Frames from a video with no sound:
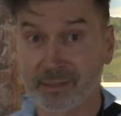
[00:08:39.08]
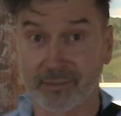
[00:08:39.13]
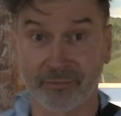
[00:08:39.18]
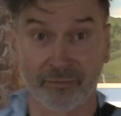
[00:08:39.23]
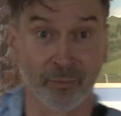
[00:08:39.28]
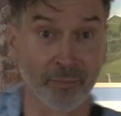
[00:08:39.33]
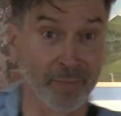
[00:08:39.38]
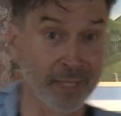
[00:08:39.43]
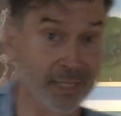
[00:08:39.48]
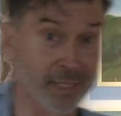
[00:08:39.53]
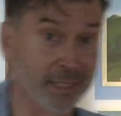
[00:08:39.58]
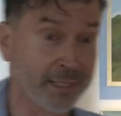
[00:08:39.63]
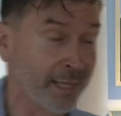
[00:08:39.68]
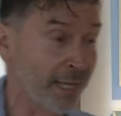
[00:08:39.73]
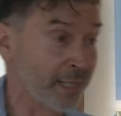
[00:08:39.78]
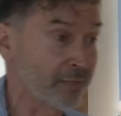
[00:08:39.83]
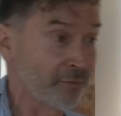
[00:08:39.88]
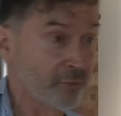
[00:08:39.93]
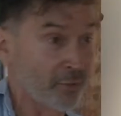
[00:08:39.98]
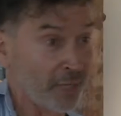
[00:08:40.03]
for me
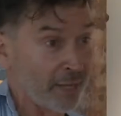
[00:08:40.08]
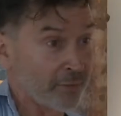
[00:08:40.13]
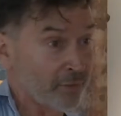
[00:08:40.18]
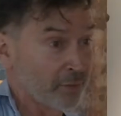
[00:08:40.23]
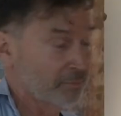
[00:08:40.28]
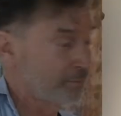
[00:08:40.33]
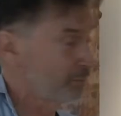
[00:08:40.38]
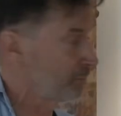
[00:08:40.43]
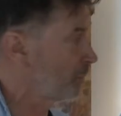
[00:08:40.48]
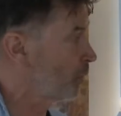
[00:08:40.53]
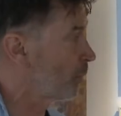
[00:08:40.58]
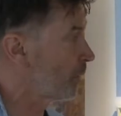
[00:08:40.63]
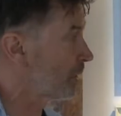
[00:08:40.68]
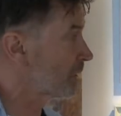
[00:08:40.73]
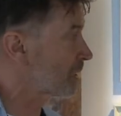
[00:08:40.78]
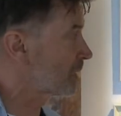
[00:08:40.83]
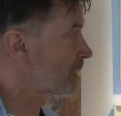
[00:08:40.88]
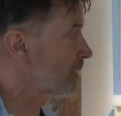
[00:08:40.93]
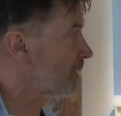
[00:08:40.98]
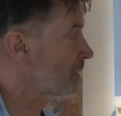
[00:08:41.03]
and for other
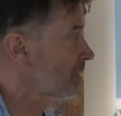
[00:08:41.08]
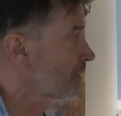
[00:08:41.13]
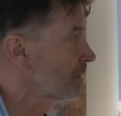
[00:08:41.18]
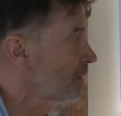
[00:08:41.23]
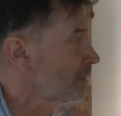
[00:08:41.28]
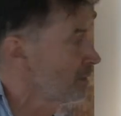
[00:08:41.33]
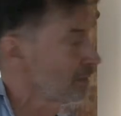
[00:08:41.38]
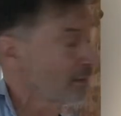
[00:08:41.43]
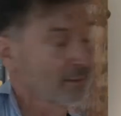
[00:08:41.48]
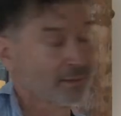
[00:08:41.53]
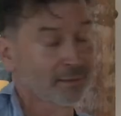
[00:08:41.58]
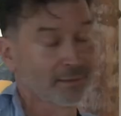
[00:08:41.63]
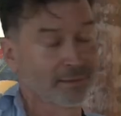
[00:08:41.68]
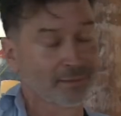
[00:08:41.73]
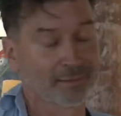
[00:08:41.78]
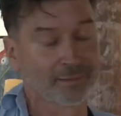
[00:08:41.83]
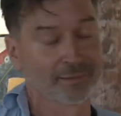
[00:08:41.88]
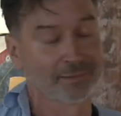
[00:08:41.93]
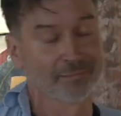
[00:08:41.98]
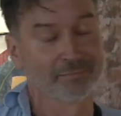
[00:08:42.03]
audience
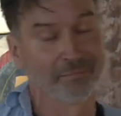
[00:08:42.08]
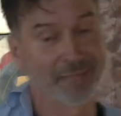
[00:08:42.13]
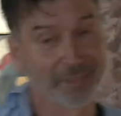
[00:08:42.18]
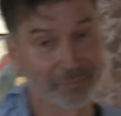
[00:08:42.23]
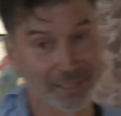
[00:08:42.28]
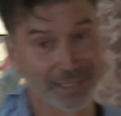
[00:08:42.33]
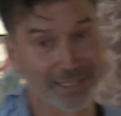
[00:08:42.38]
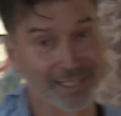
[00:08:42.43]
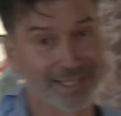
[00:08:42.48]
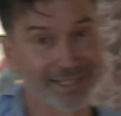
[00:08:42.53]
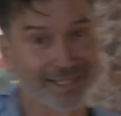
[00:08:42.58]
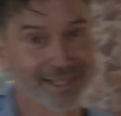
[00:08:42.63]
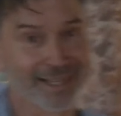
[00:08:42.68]
members